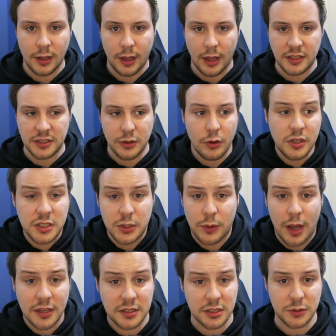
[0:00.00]
It's noise to
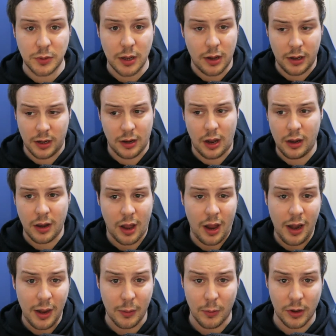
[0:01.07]
us as well. I
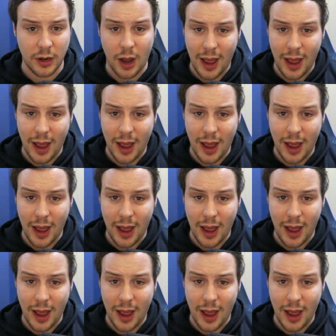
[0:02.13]
didn't want it.